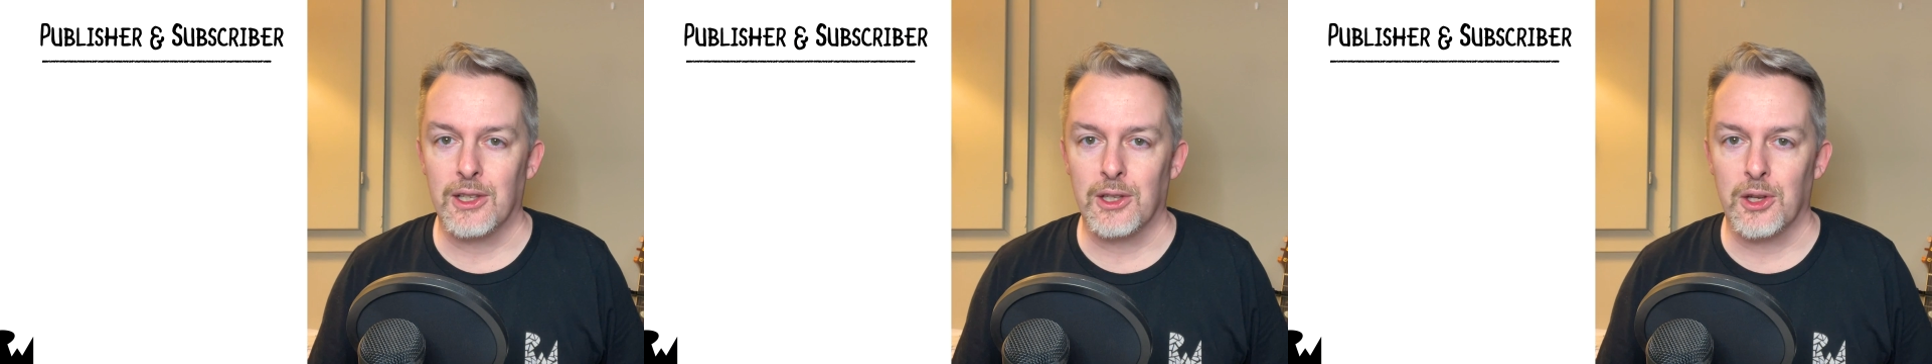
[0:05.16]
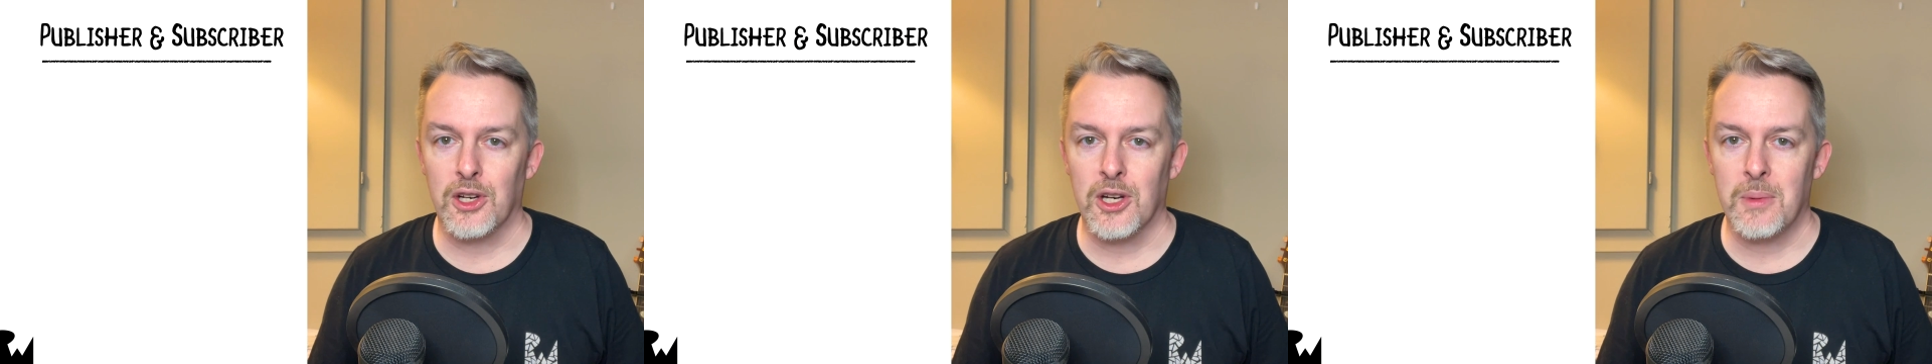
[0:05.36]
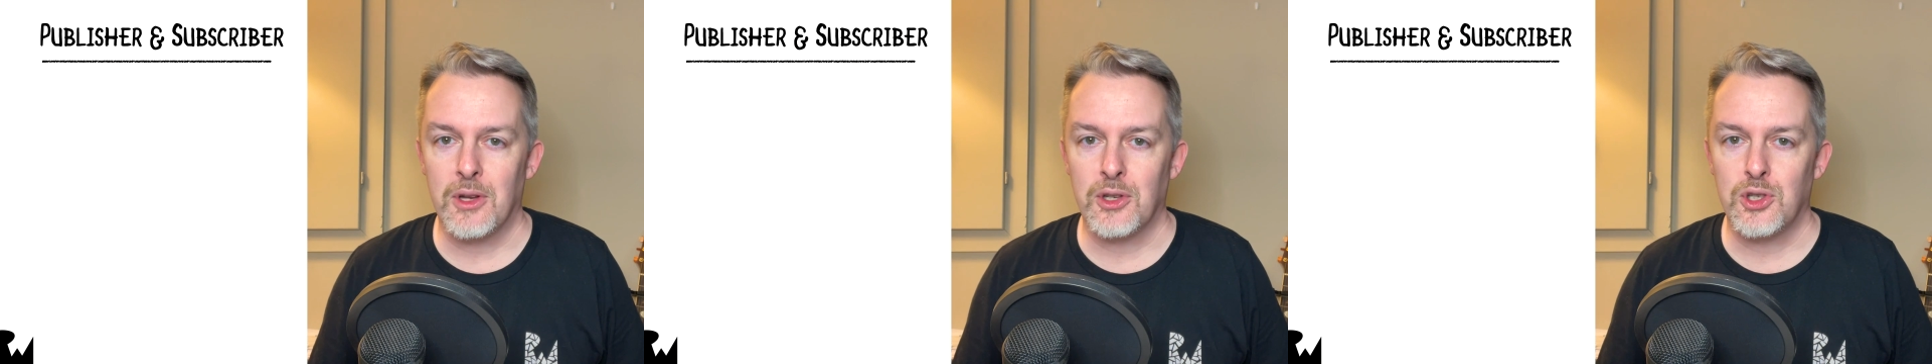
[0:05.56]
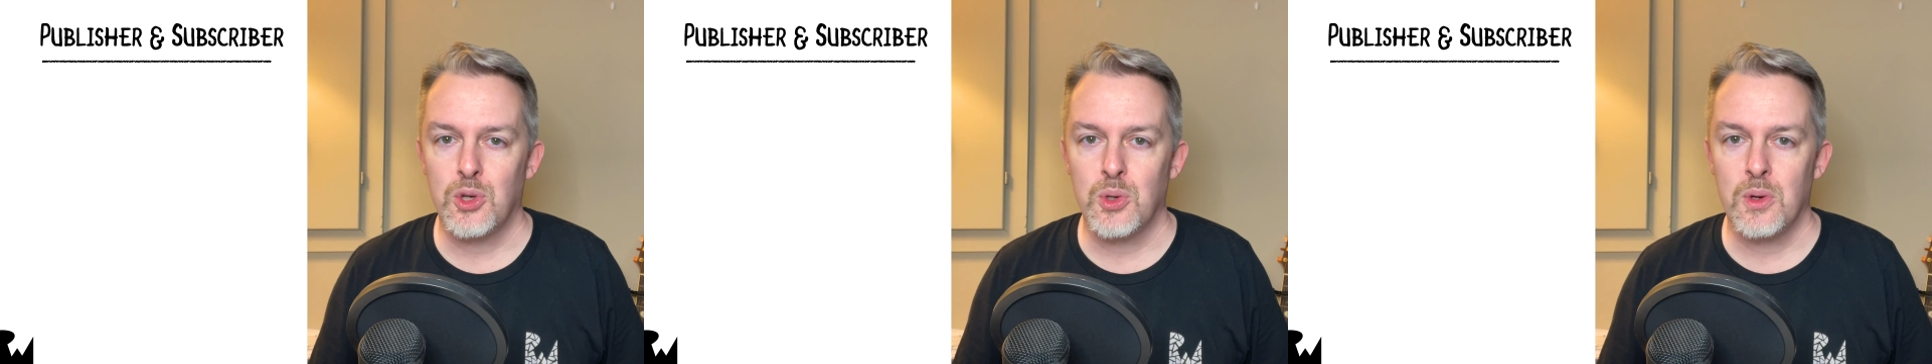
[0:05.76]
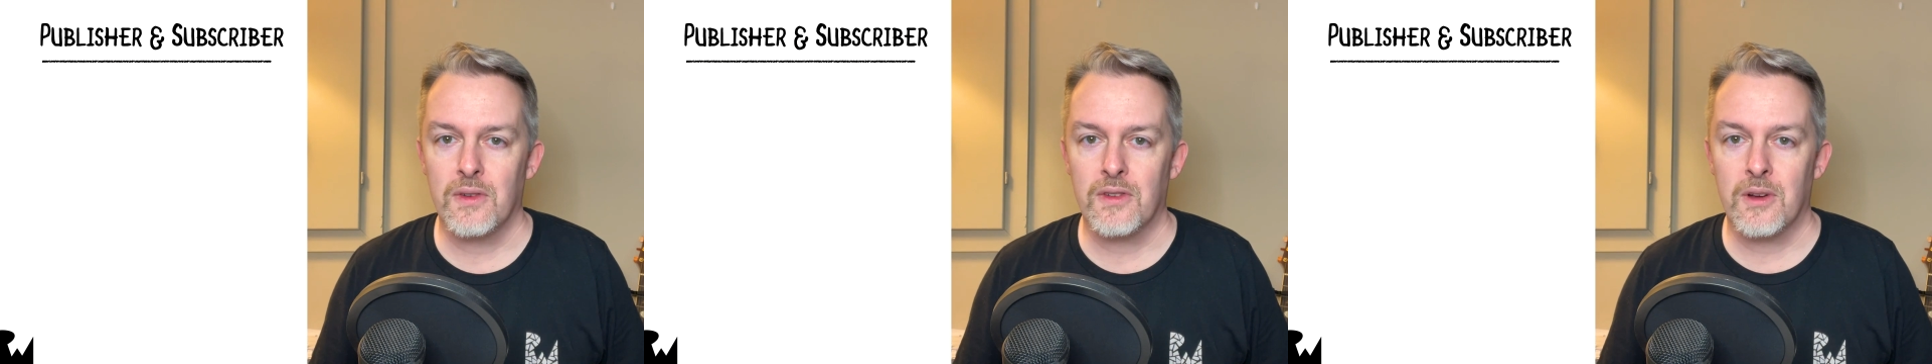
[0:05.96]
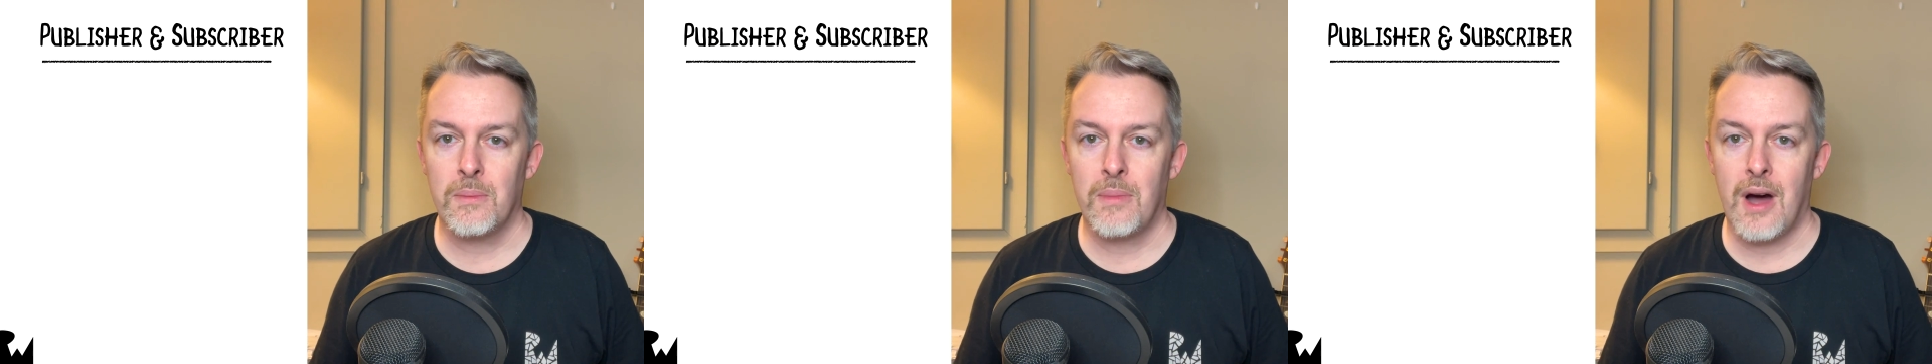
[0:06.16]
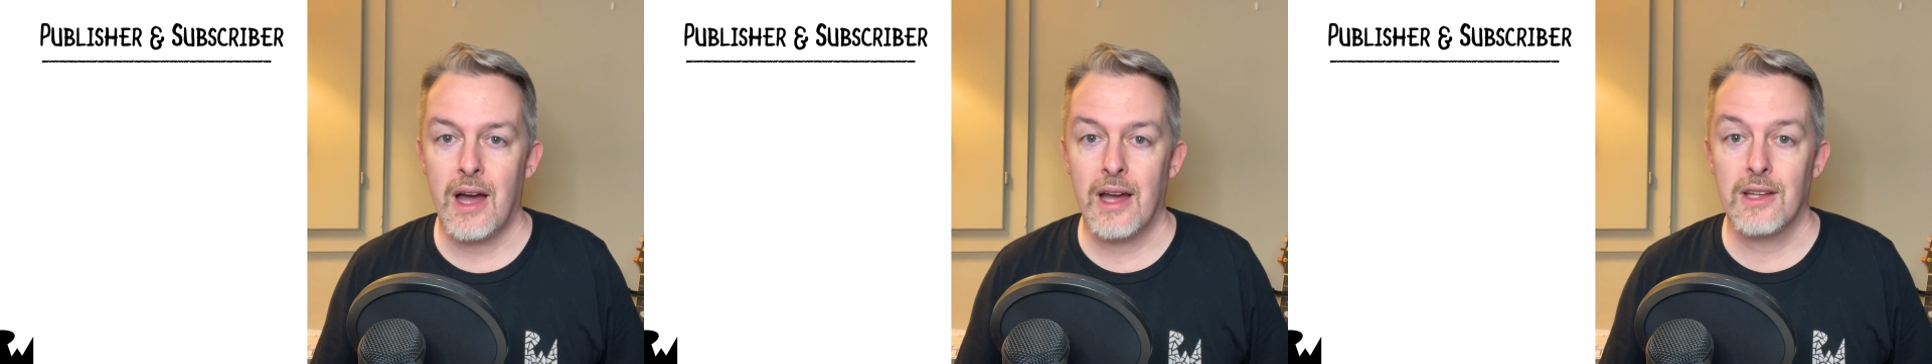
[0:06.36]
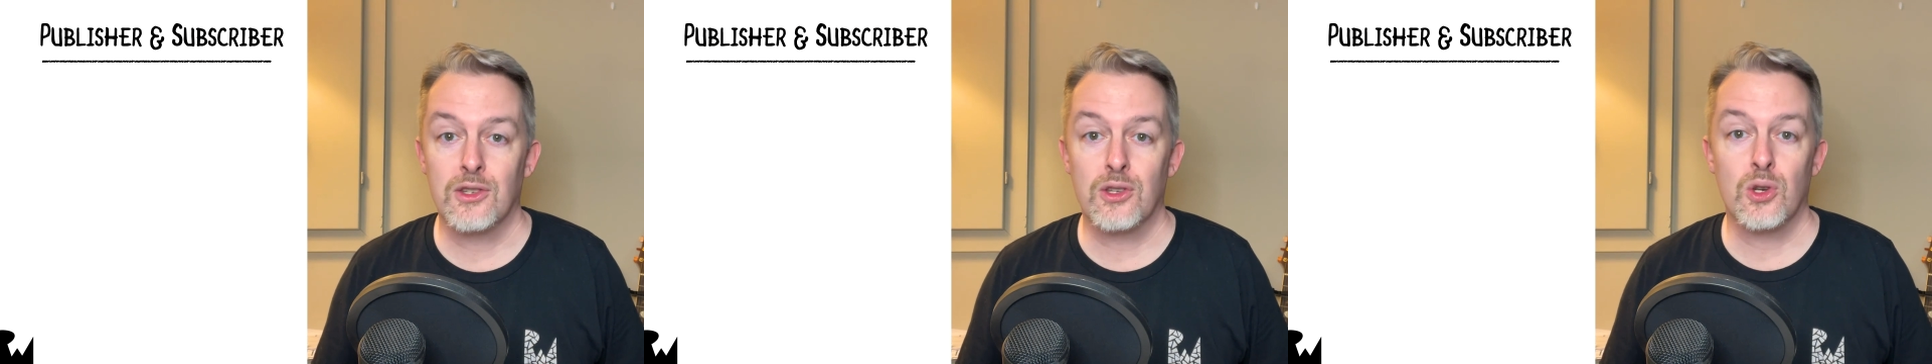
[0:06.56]
and learn about two of
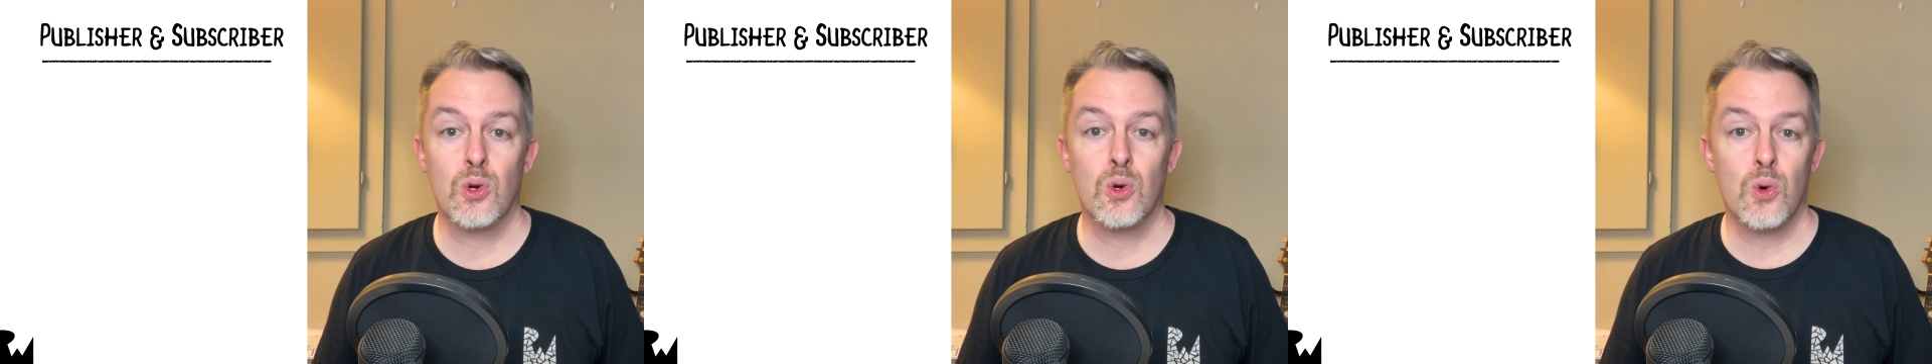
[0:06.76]
Combine's